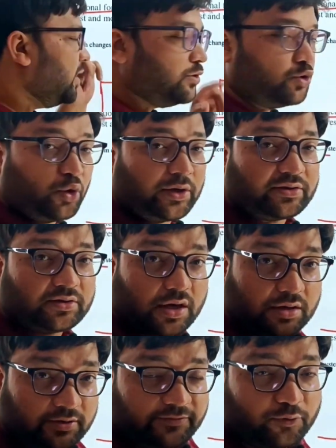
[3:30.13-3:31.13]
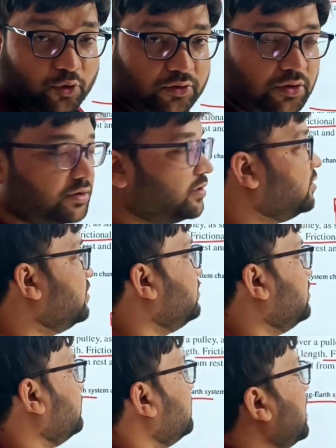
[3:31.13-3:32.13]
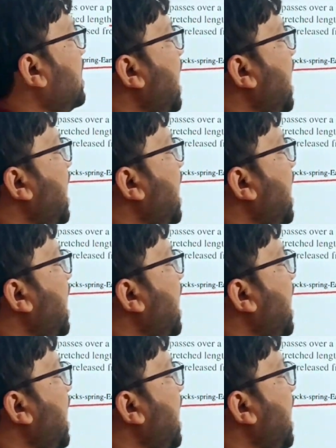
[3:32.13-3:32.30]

there is no external force on the system